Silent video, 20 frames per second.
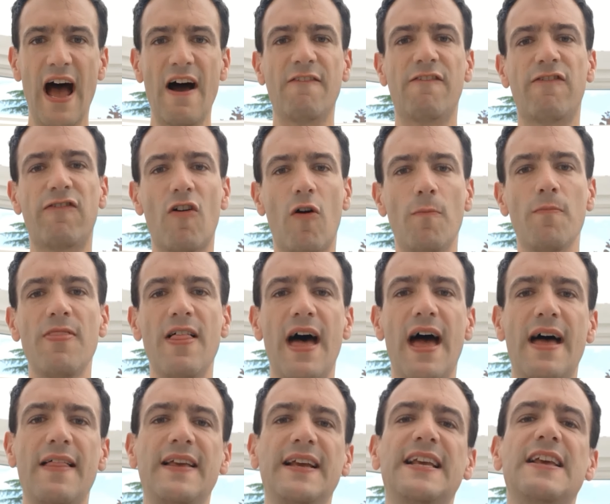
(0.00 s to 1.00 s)
And from
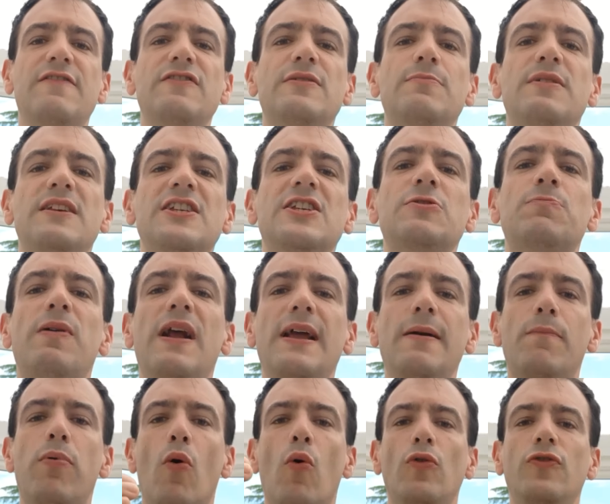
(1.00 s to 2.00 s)
there, that gives them the
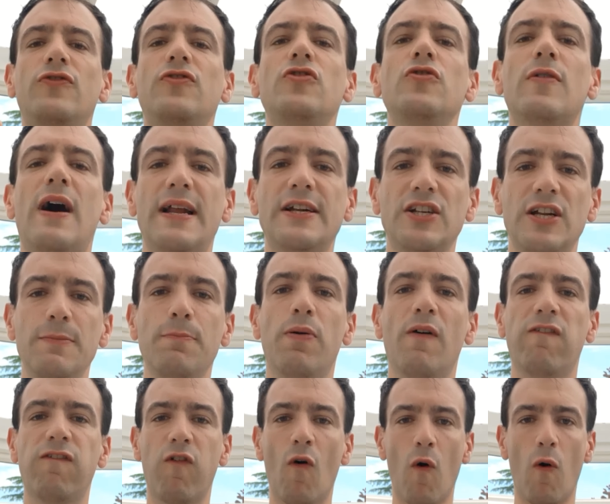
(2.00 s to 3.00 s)
springboard to actually
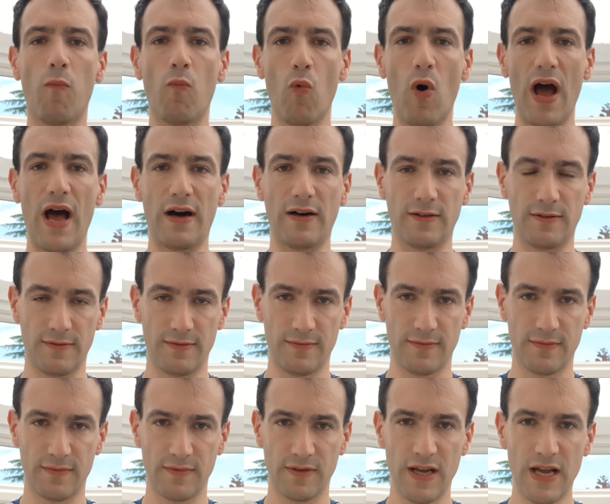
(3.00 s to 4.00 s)
perform well.
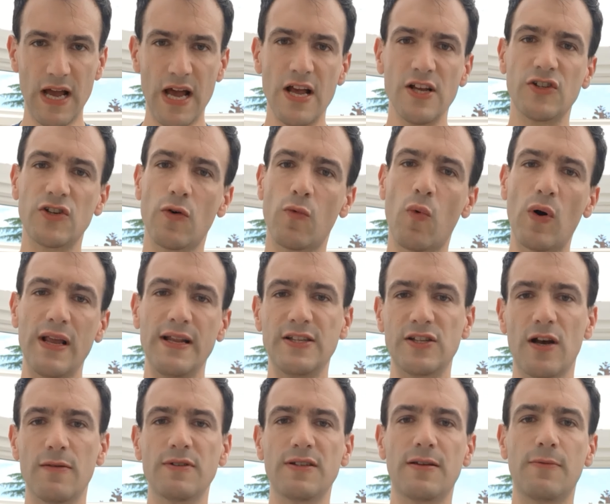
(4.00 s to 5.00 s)
So in
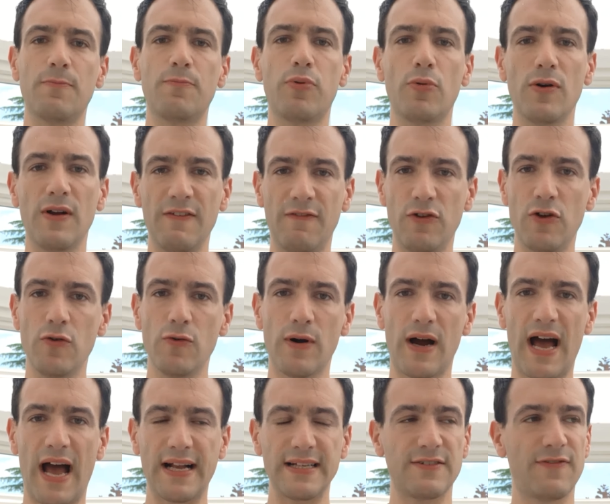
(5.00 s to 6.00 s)
terms of if you
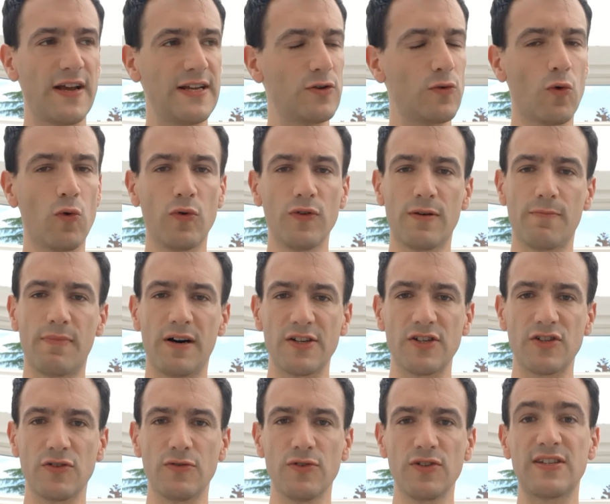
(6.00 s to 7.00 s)
activate all the
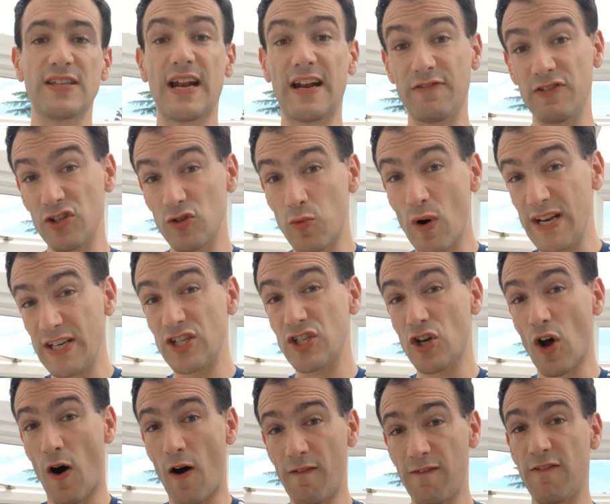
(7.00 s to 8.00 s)
muscles that have
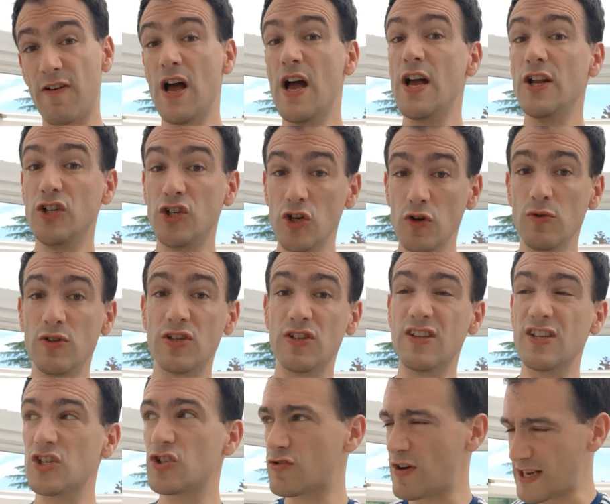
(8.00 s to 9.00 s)
switched off due to
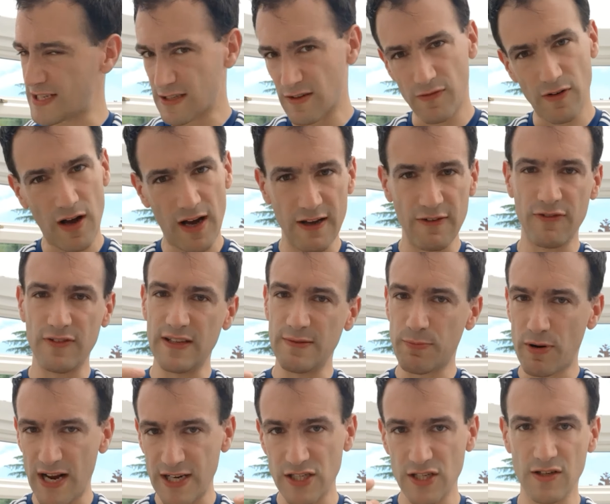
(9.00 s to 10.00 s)
the stress of life and the
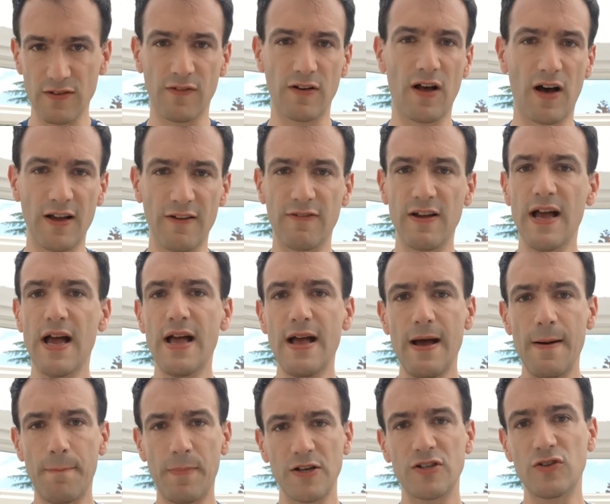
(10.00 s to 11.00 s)
pressures of life,
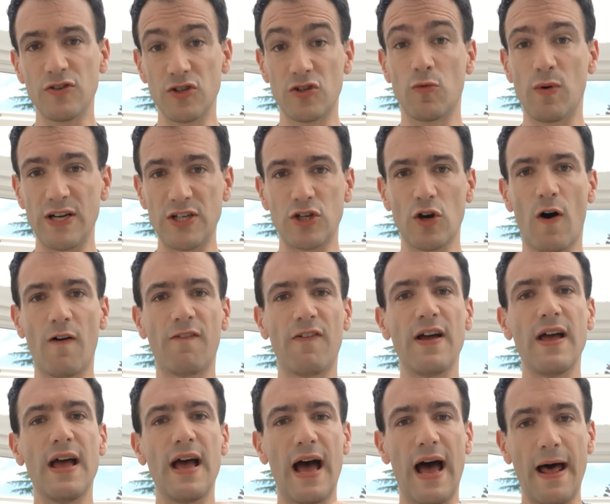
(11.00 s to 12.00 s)
muscles switch off
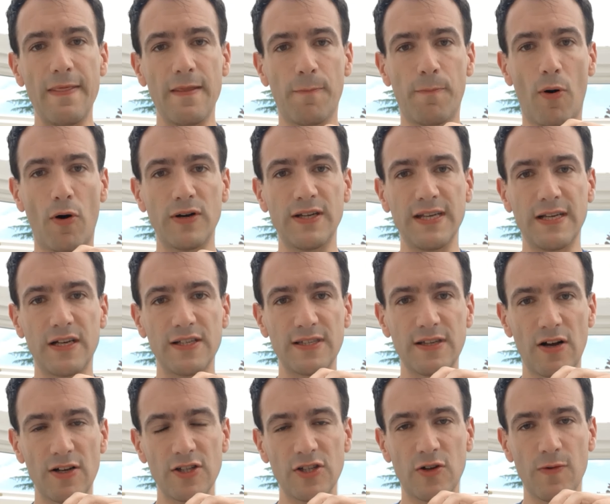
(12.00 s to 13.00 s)
and the body
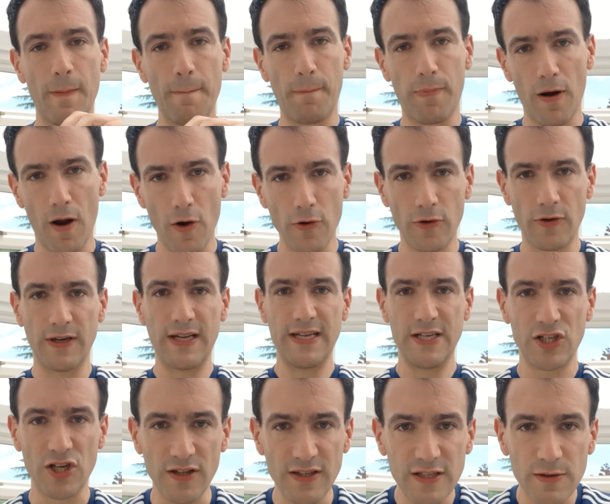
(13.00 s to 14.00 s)
starts to implode on
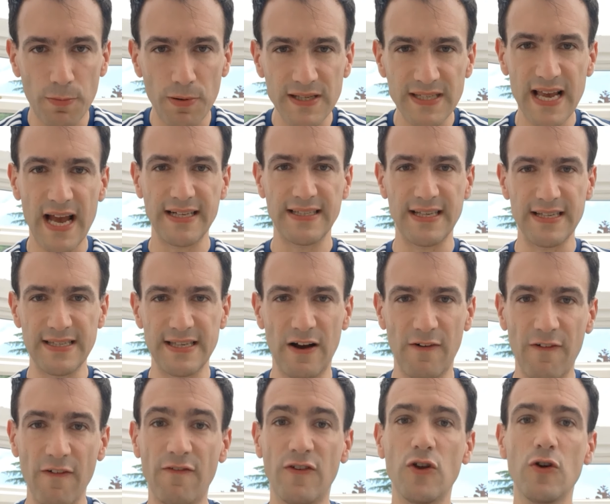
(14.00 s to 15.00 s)
each other to protect
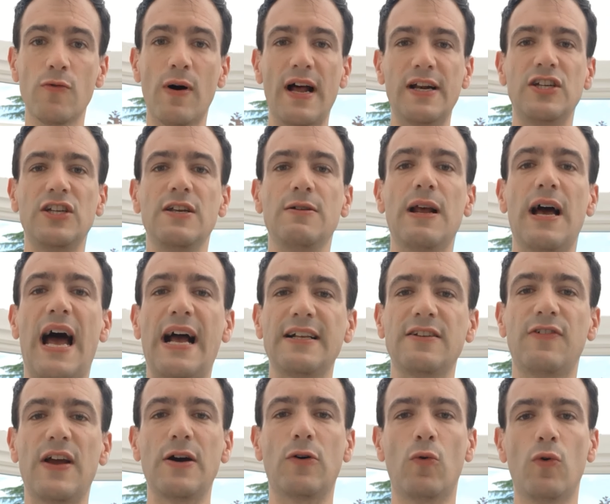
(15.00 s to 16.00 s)
itself. If you actually
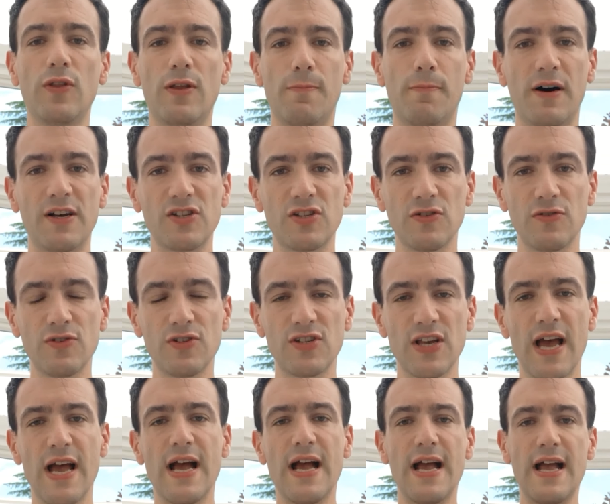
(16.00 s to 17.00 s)
activate all the muscles
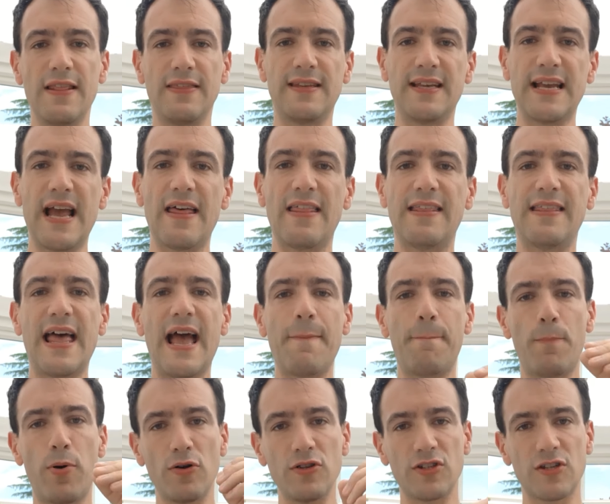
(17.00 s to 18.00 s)
together,
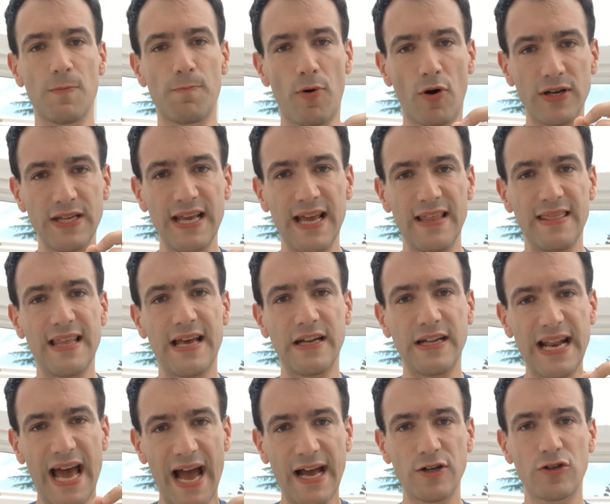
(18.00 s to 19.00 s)
that puts the body in the
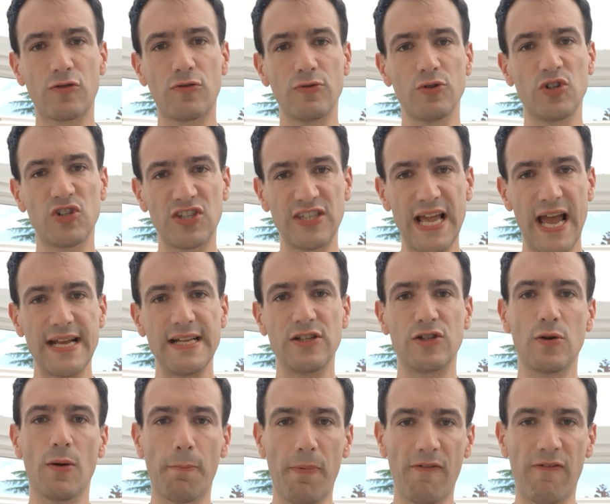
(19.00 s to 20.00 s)
natural
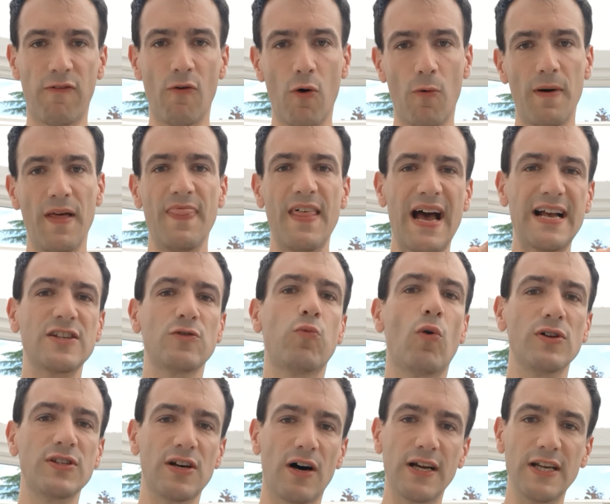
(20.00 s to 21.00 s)
state to perform. And that's
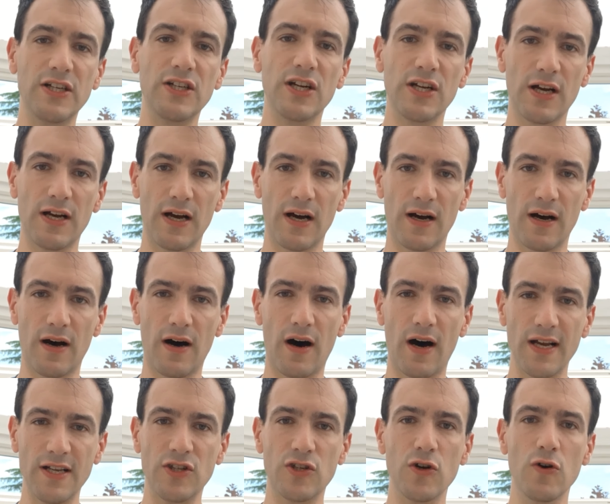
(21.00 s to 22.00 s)
what
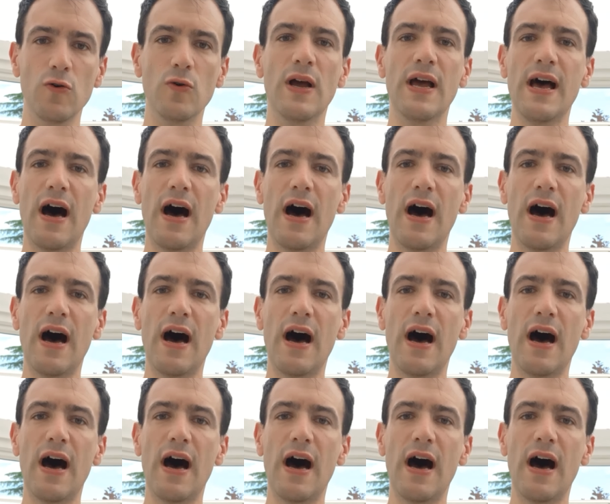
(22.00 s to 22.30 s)
I do.